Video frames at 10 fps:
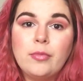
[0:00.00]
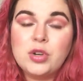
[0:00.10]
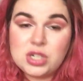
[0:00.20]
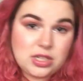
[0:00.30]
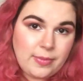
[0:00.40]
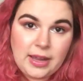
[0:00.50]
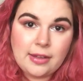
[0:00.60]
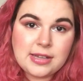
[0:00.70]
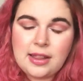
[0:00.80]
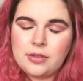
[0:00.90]
Which is something
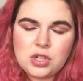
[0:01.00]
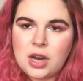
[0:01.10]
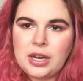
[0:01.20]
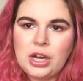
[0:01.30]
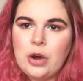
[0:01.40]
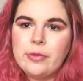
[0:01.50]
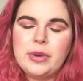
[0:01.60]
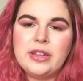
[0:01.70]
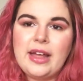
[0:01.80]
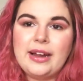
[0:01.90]
else I love. John didn't go with
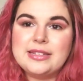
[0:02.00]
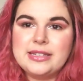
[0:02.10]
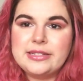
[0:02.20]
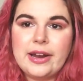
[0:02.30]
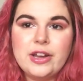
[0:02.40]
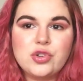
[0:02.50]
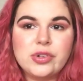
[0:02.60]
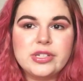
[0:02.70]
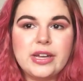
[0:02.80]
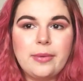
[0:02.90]
me to that because he's not
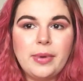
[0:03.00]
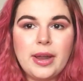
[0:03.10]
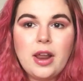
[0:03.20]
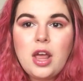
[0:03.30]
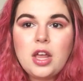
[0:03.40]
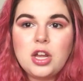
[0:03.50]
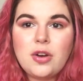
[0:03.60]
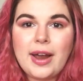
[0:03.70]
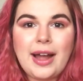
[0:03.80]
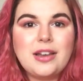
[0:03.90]
interested. But, you
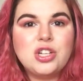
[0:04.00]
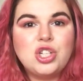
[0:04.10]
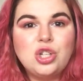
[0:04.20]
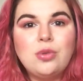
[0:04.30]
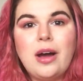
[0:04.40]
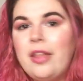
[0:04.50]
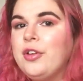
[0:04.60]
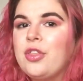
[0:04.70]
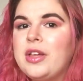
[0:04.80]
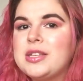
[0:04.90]
know, I got to do
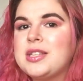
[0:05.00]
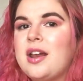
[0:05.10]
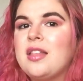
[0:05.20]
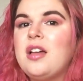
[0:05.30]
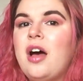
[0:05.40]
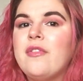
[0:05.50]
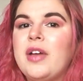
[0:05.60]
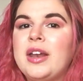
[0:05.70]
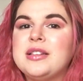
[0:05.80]
other things that I love. And